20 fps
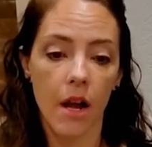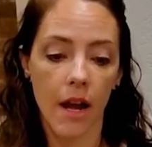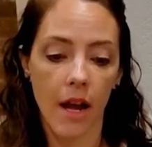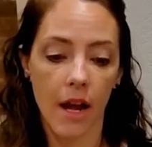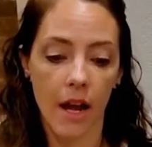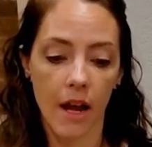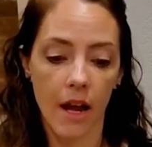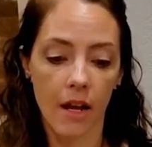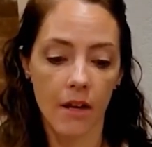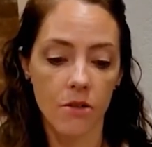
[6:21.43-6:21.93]

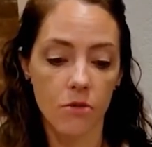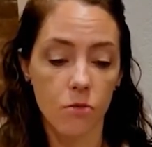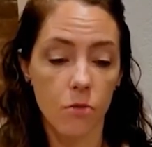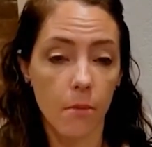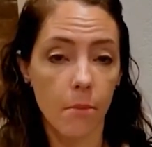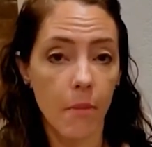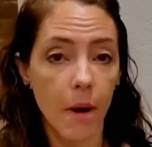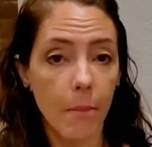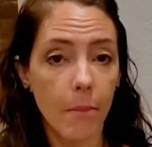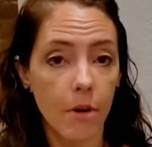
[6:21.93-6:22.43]
And
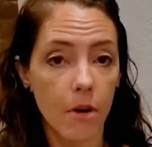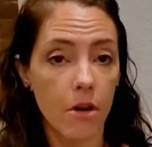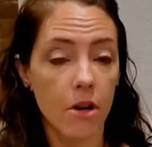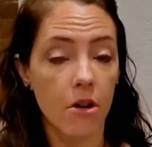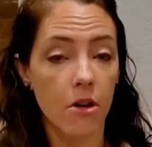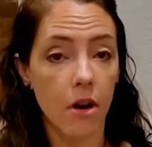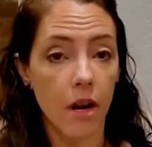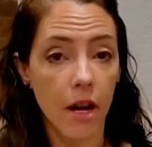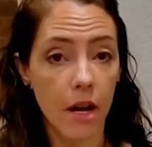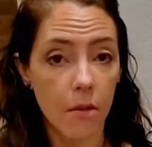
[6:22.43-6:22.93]
remember,
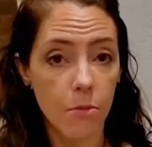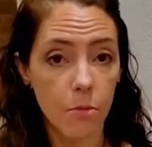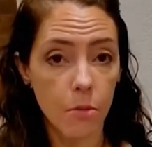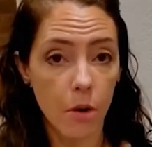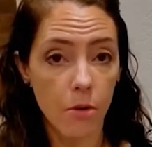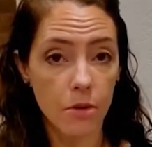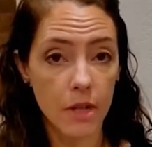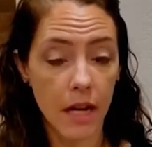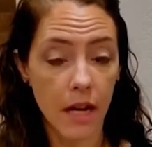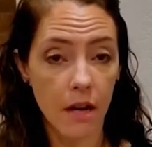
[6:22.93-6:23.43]
your hip
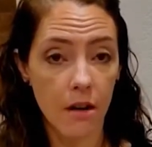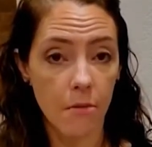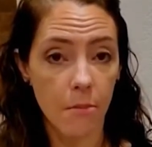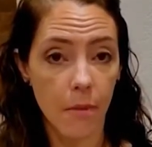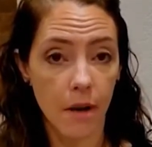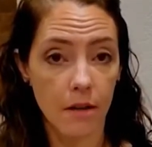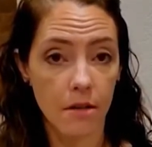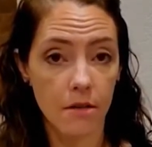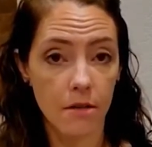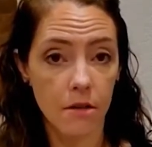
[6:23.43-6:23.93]
rotator
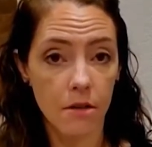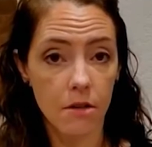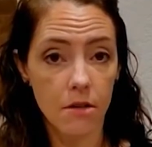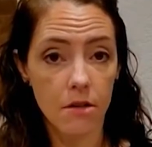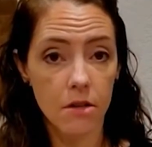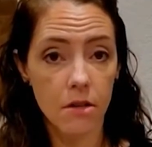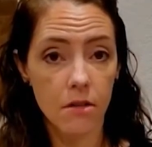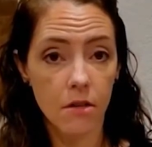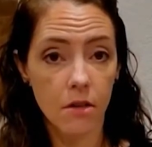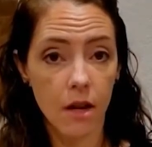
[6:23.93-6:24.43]

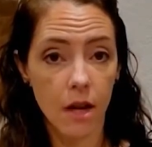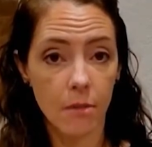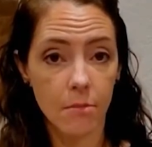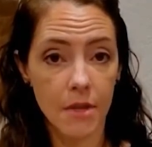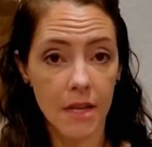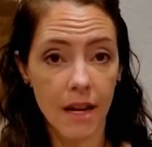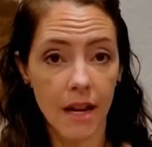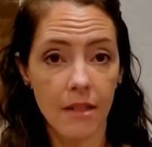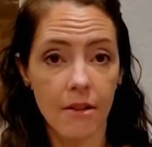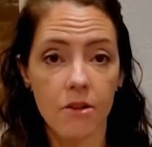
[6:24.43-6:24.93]
muscles come
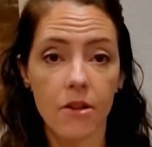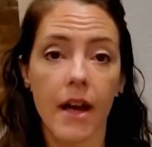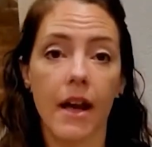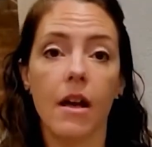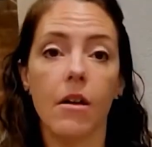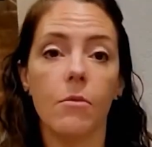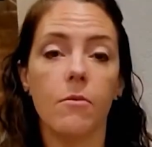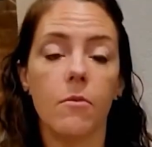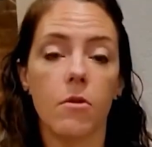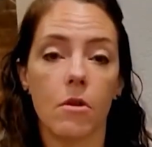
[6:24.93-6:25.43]
together to
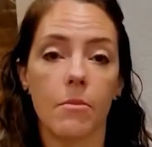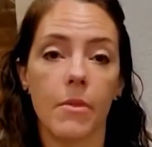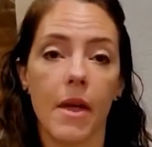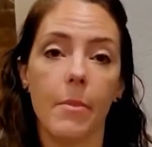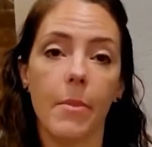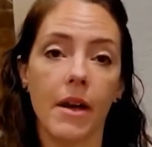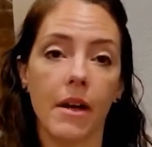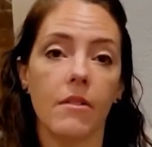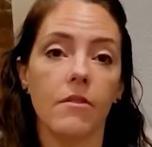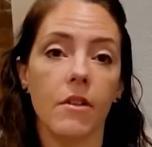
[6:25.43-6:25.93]
help form
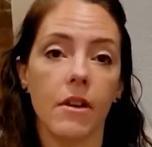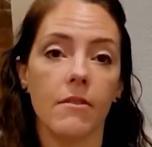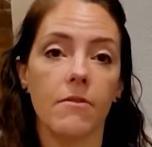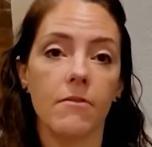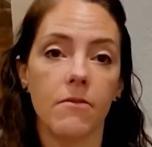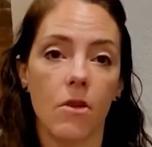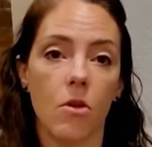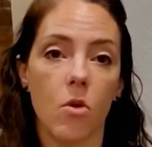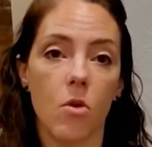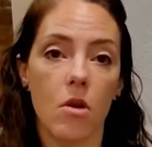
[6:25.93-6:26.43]
that pelvic
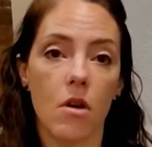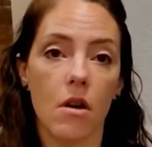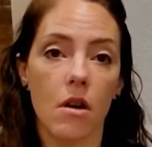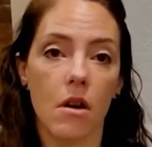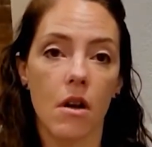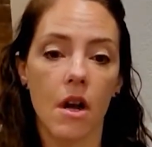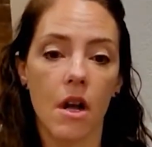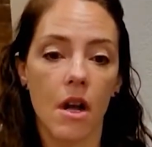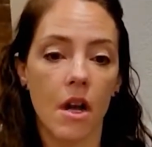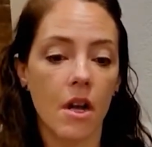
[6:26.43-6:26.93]

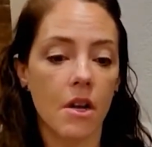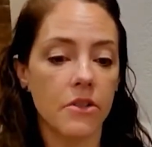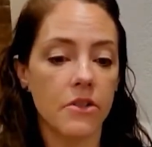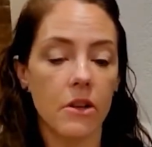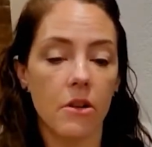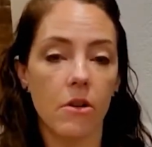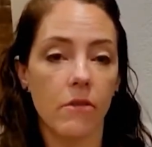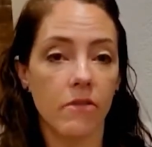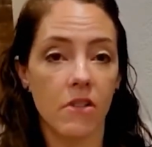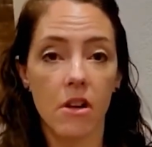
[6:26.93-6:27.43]
floor.
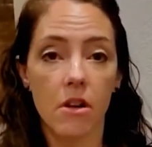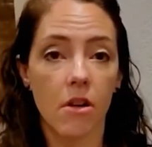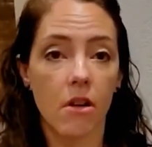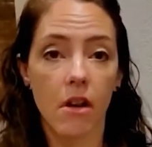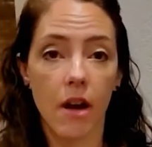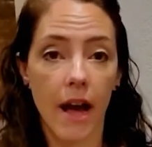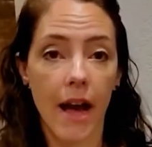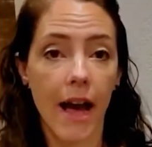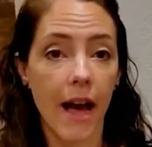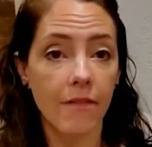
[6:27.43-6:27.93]
So if you
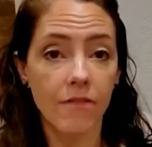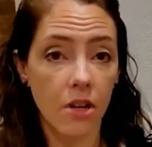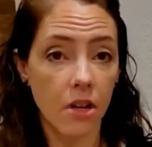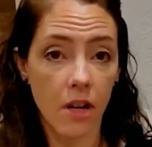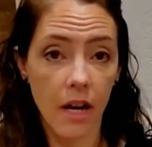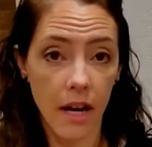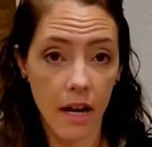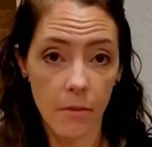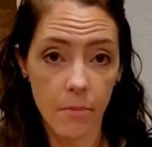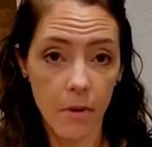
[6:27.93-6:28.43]
don't have
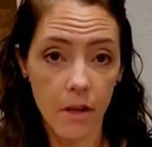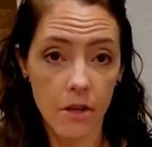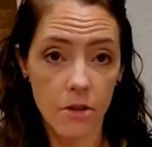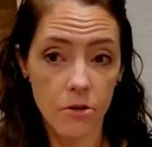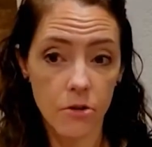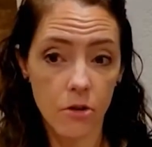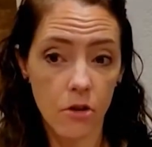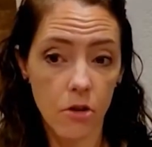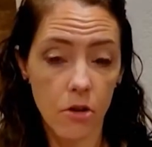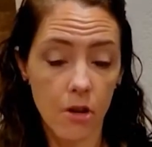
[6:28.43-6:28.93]
good hip
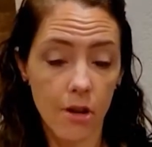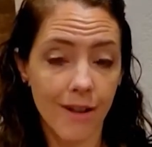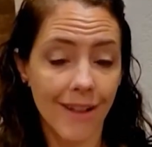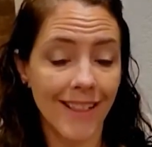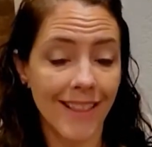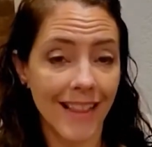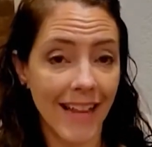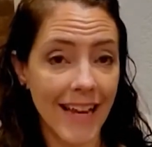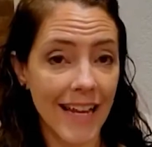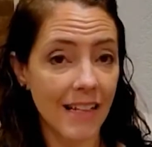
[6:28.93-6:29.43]
control,
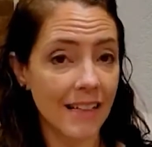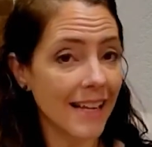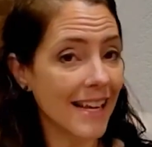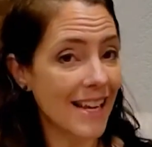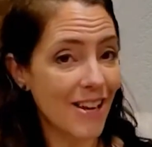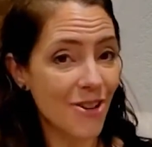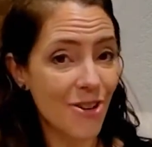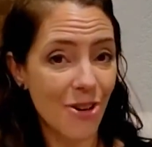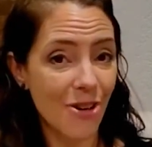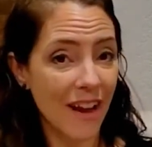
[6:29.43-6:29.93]

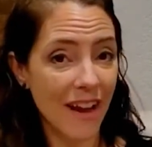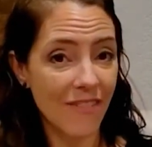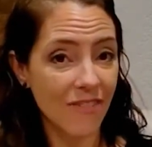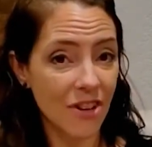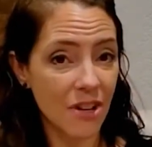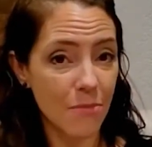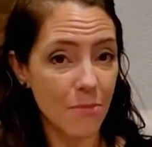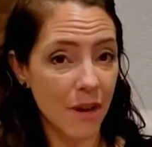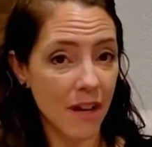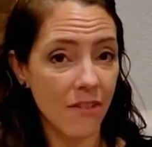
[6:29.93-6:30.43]
likely you don't have
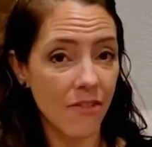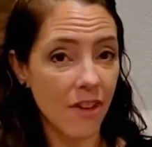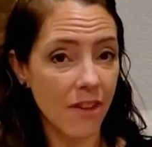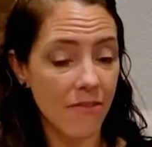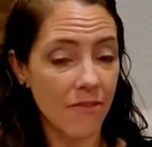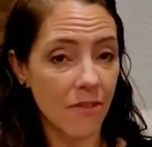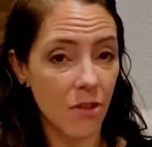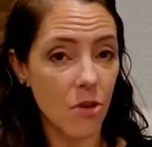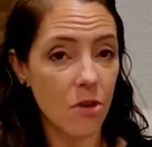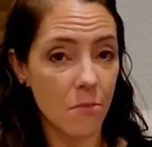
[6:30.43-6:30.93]
good
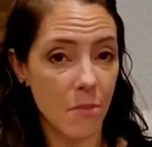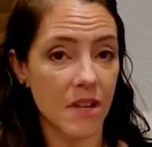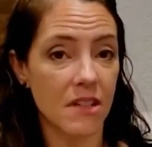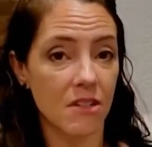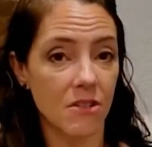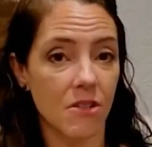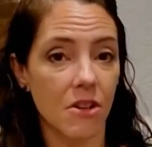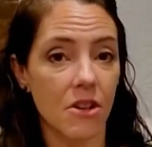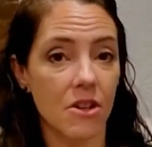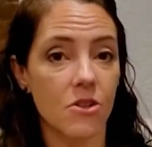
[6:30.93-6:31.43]
pelvic floor
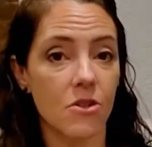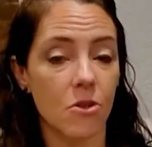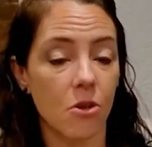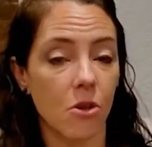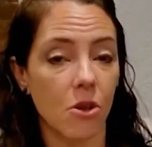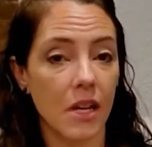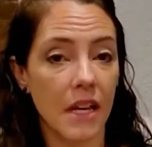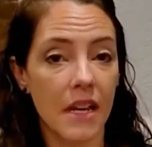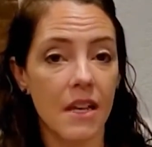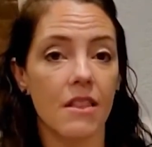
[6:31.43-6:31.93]
muscle
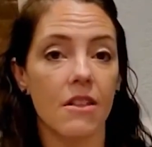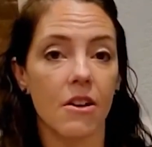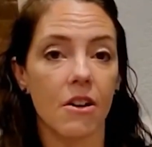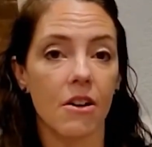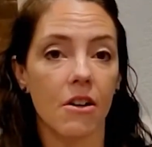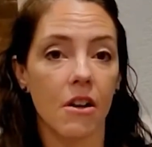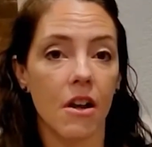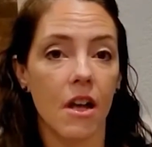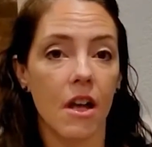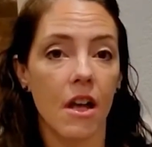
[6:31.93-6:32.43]
control
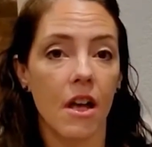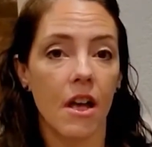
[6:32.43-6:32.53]
either.